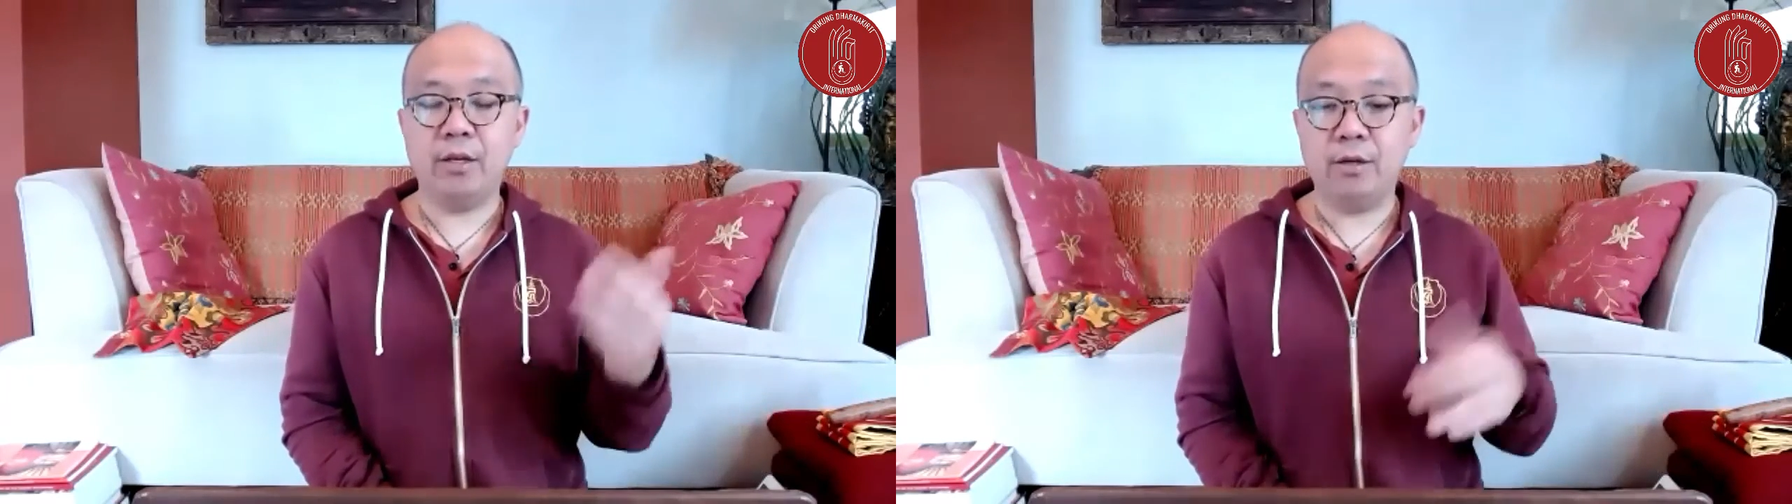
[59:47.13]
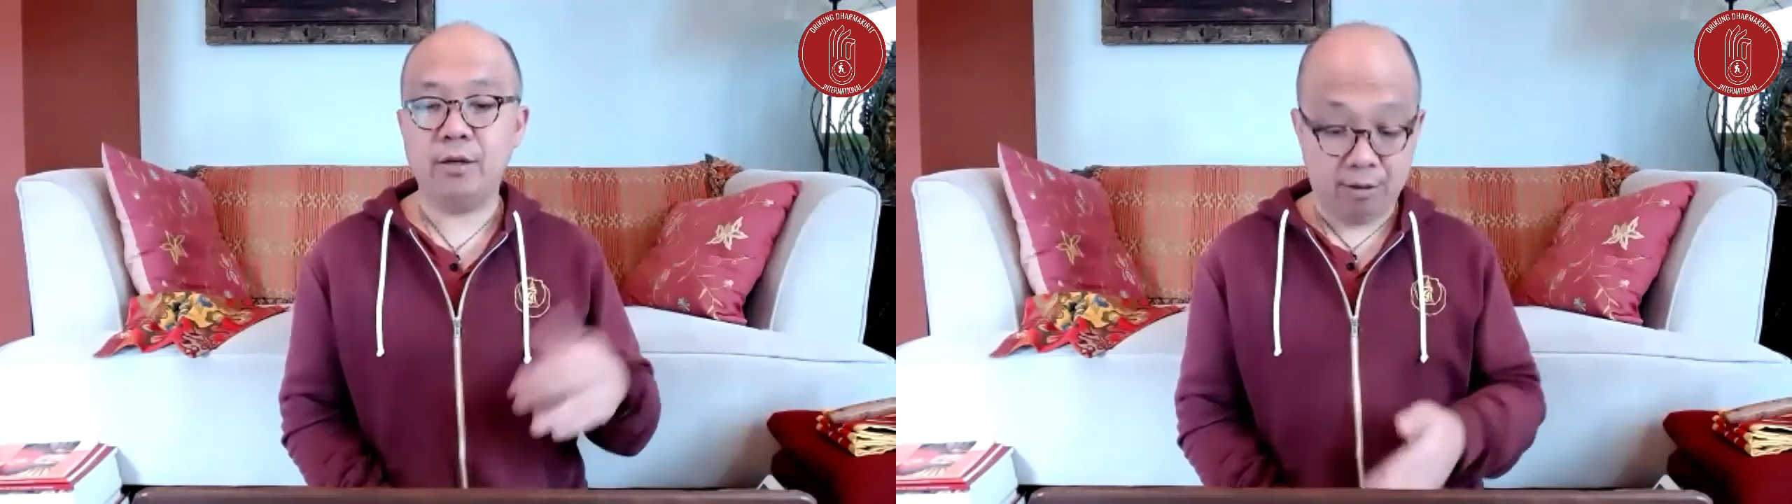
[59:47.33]

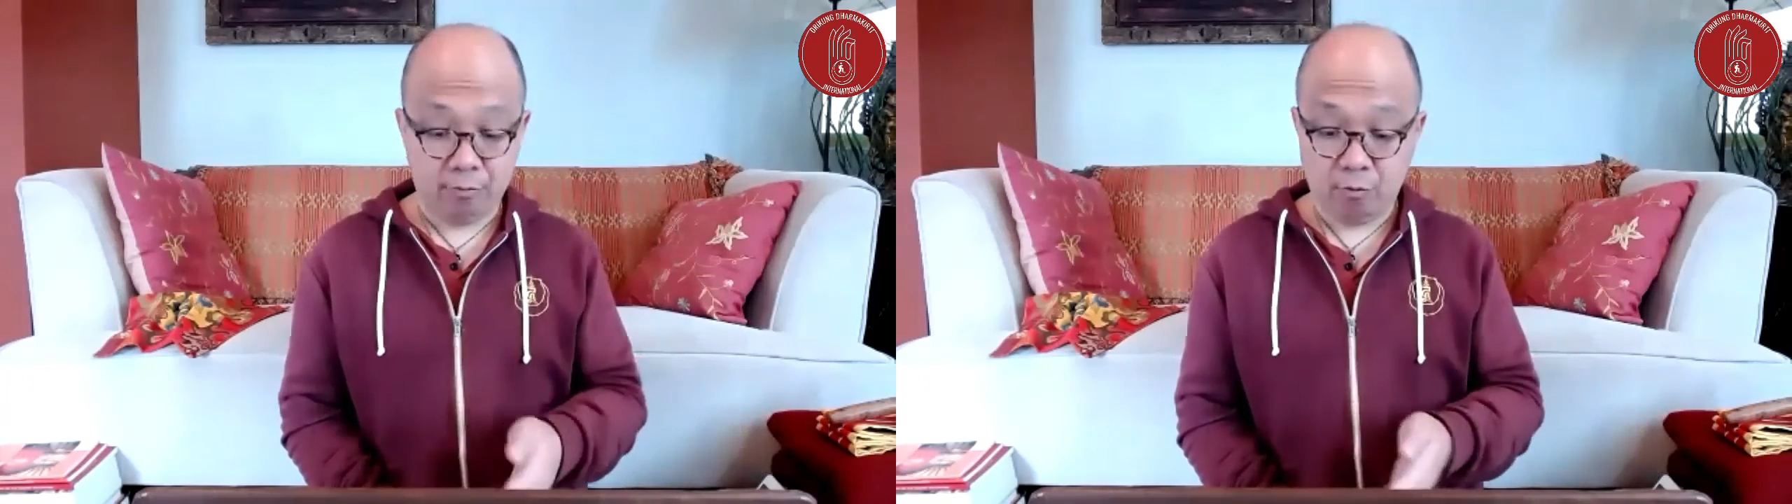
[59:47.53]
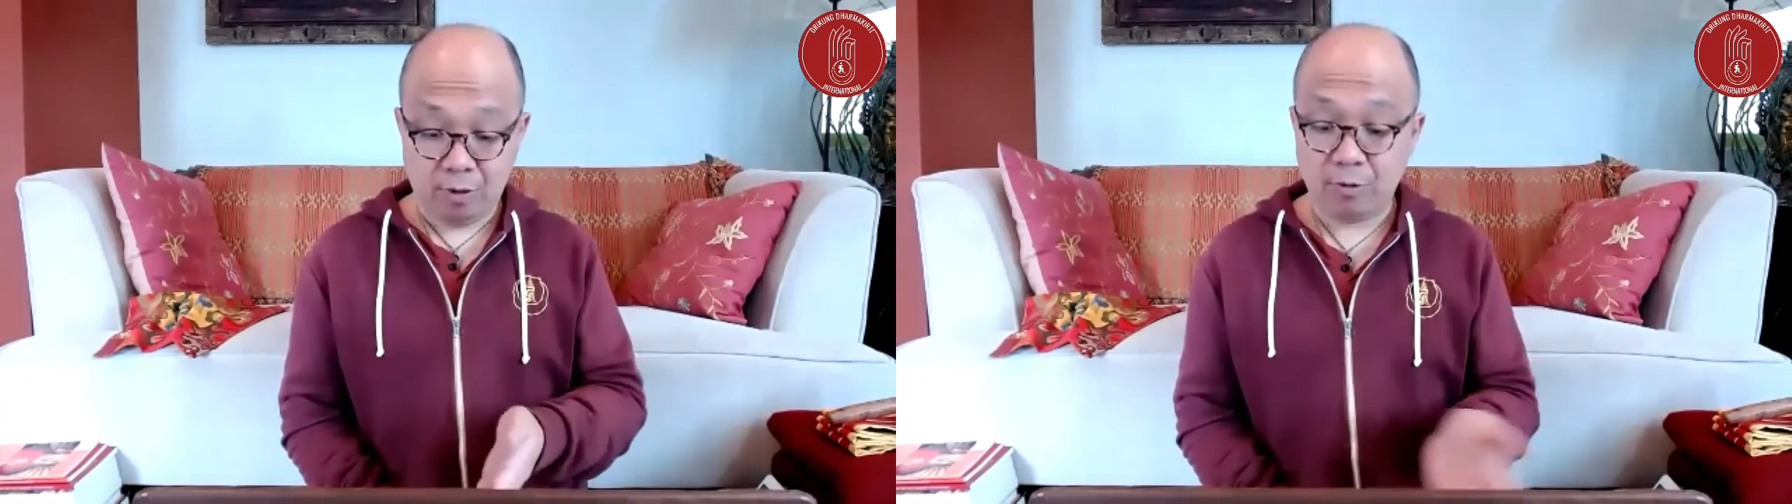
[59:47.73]
like
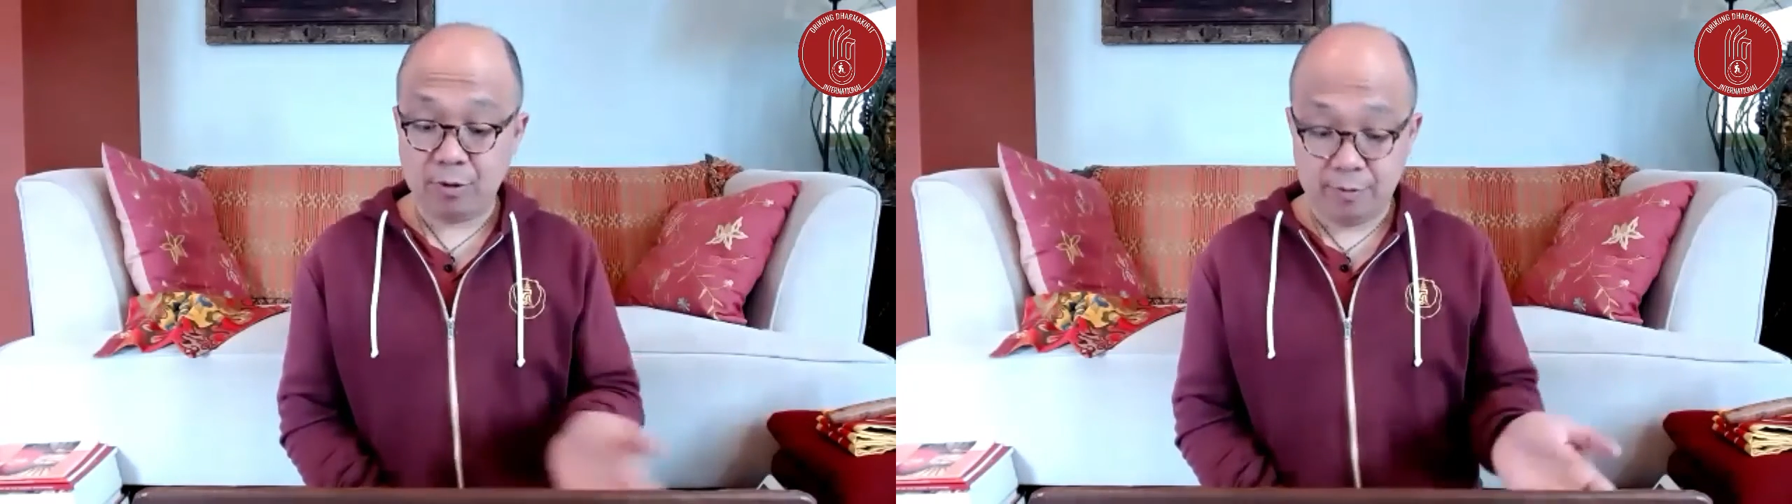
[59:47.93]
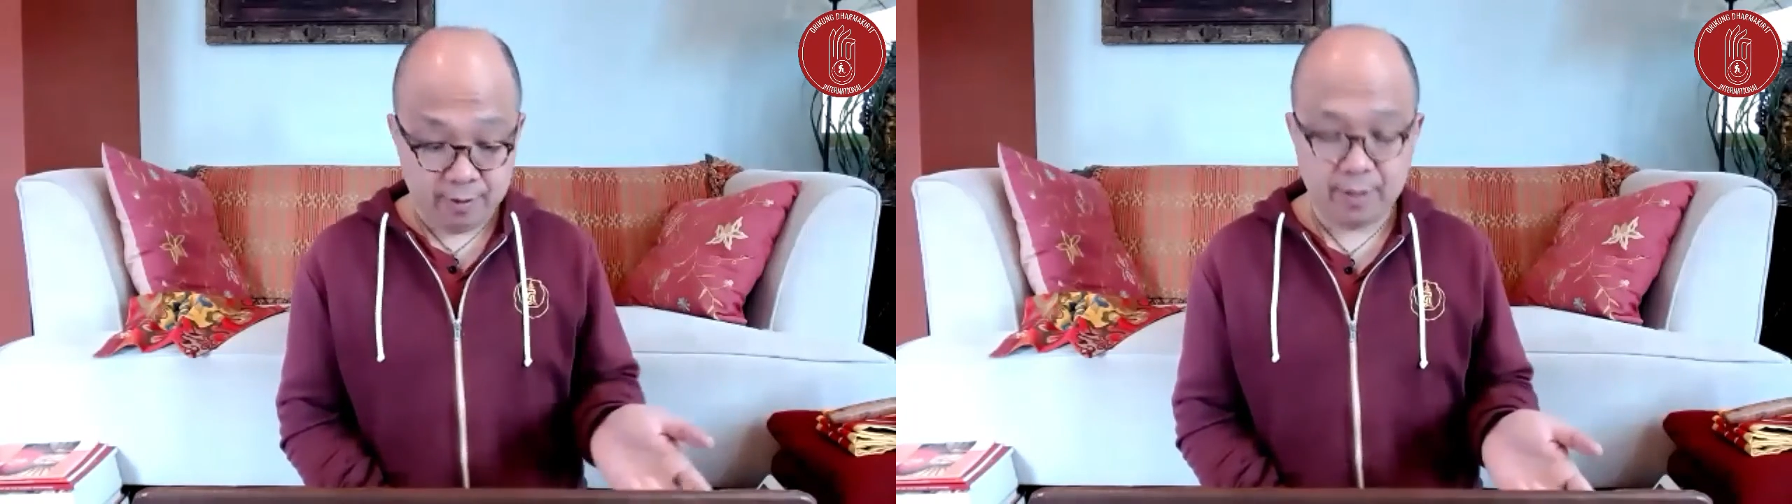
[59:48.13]
what
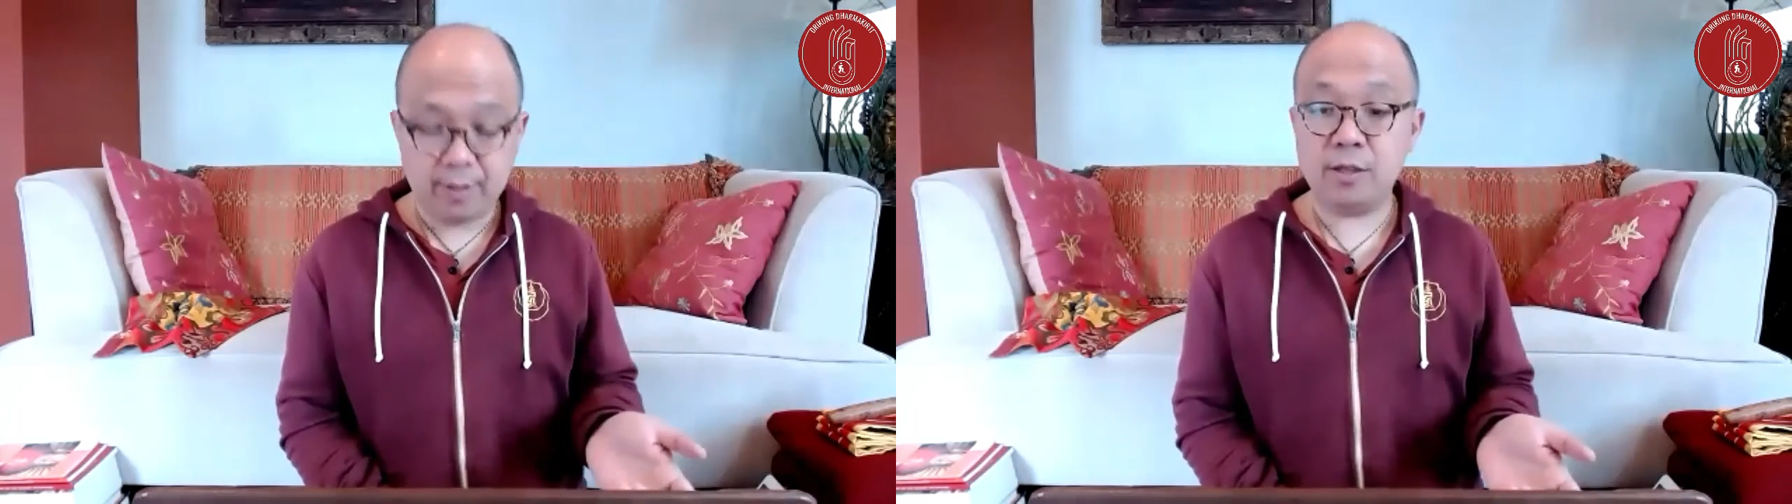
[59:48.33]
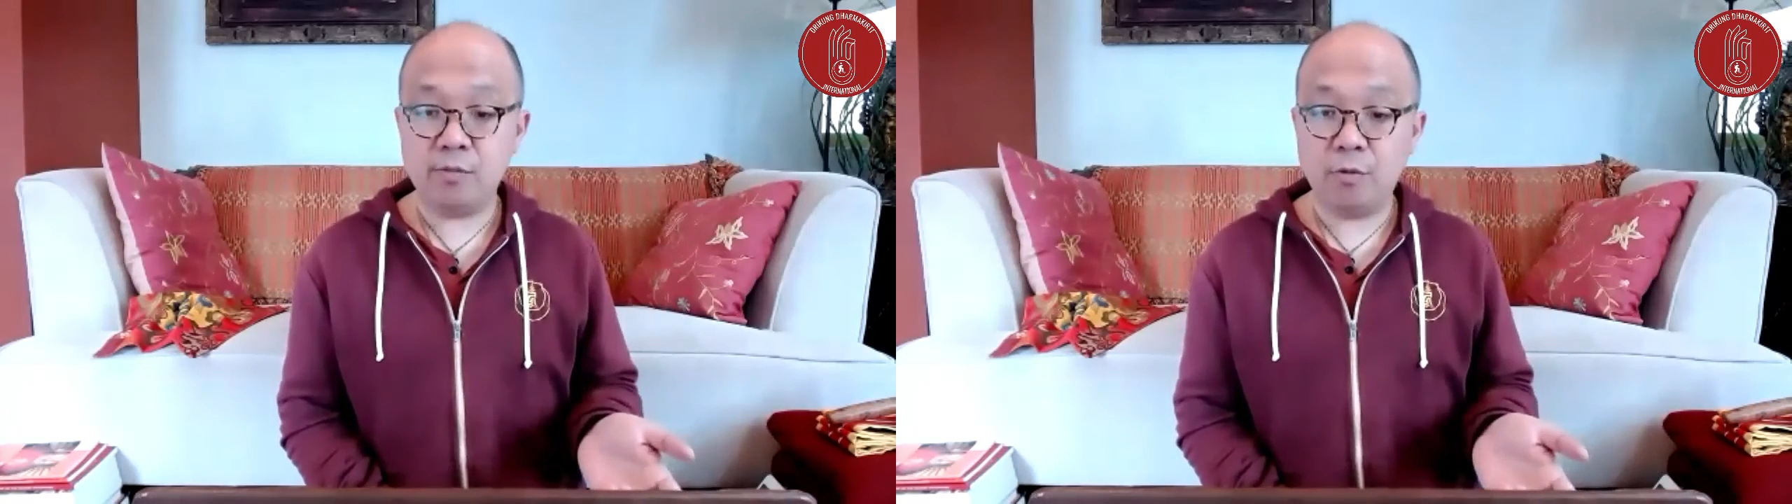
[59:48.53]
we did
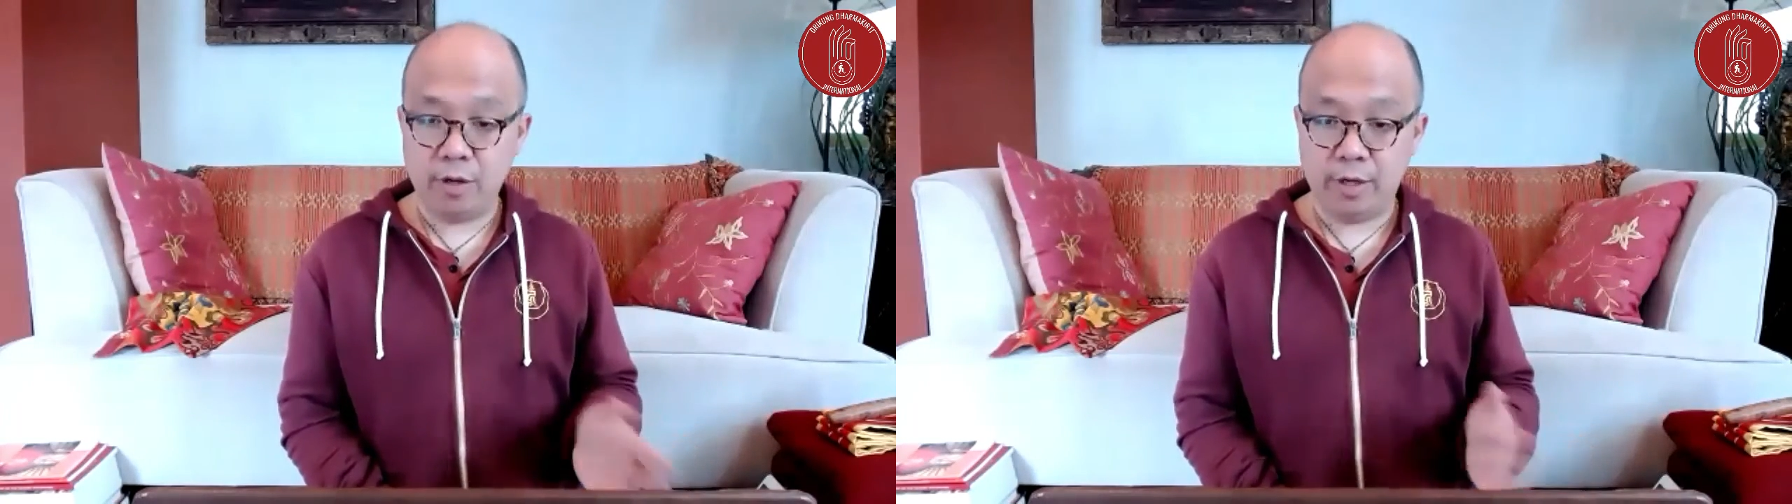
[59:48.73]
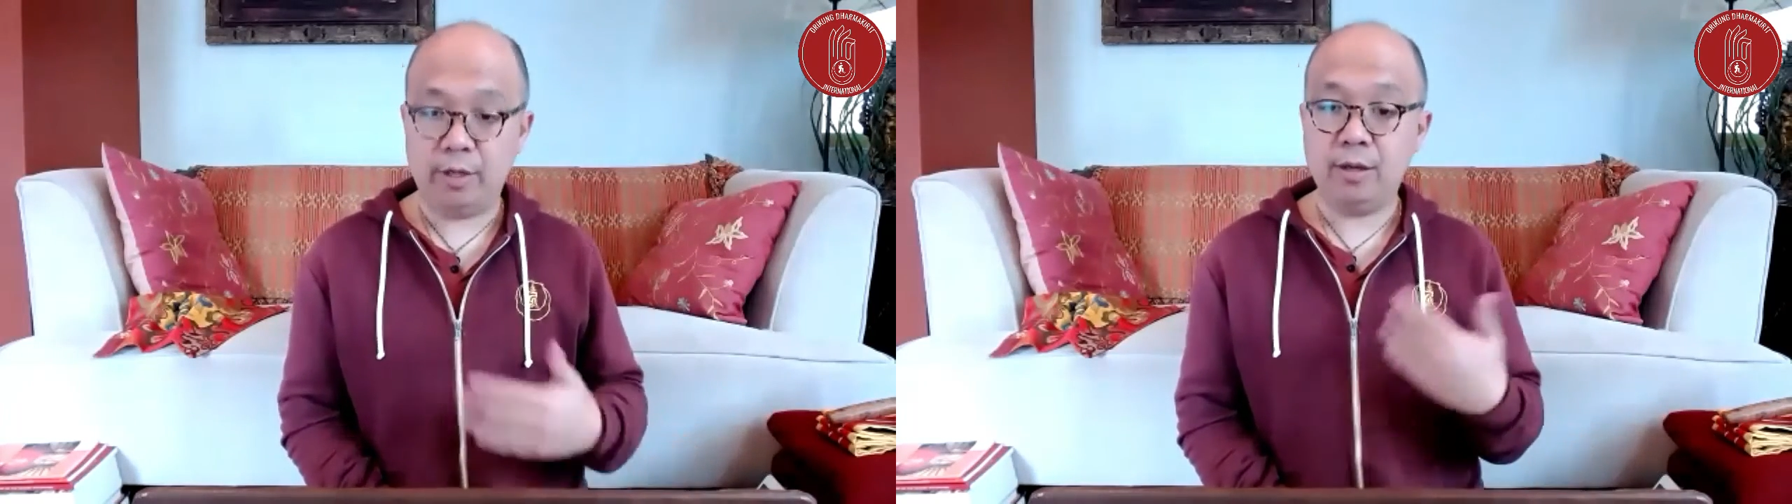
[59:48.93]
this
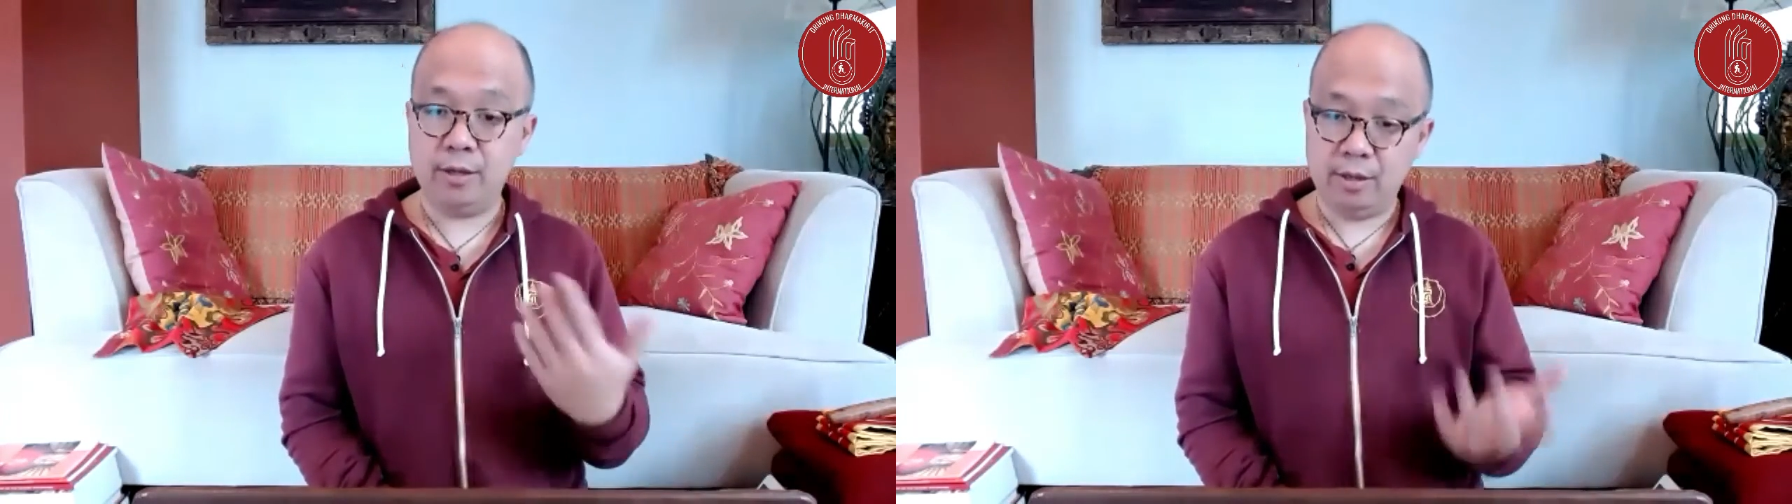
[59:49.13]
morning,